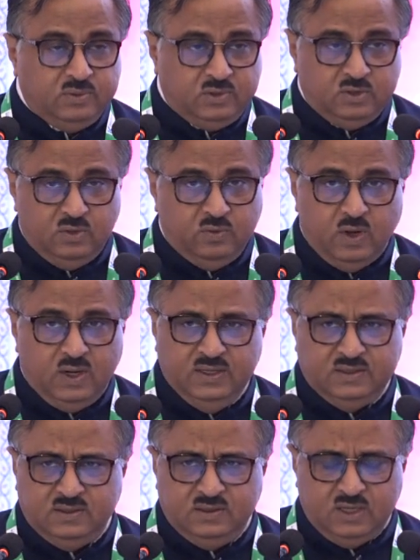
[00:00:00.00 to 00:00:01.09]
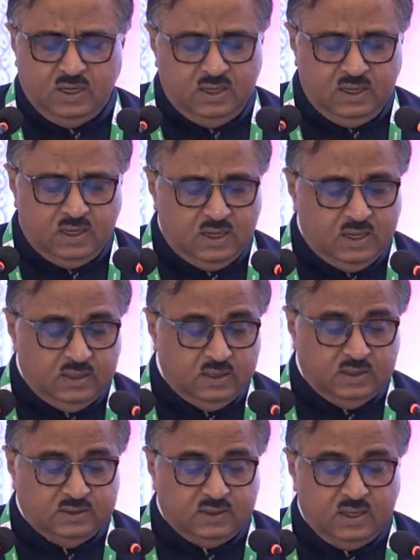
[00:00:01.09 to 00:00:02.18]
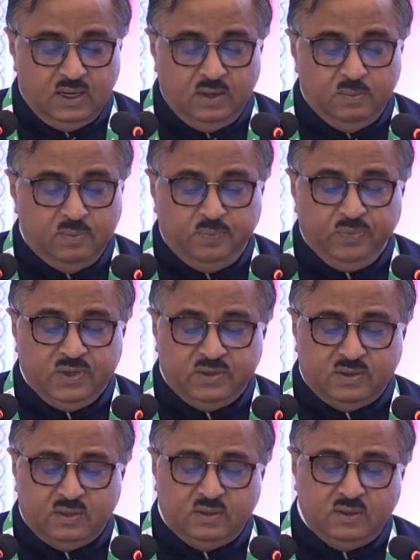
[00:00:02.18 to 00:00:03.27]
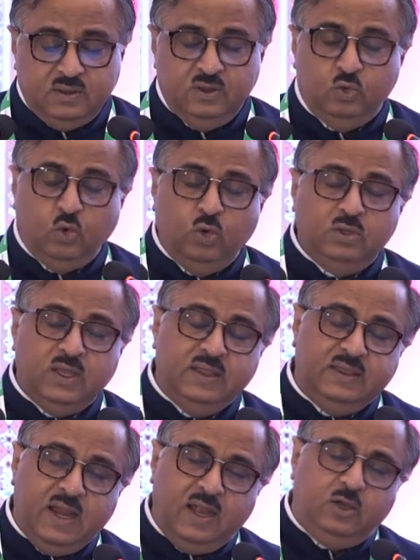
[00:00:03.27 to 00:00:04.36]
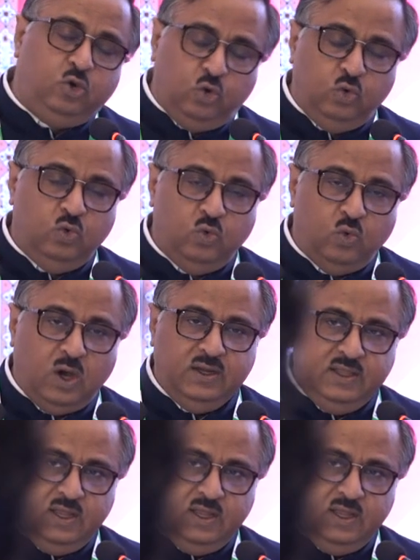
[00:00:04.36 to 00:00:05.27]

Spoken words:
one is Chandigarh, another is, and that too, what they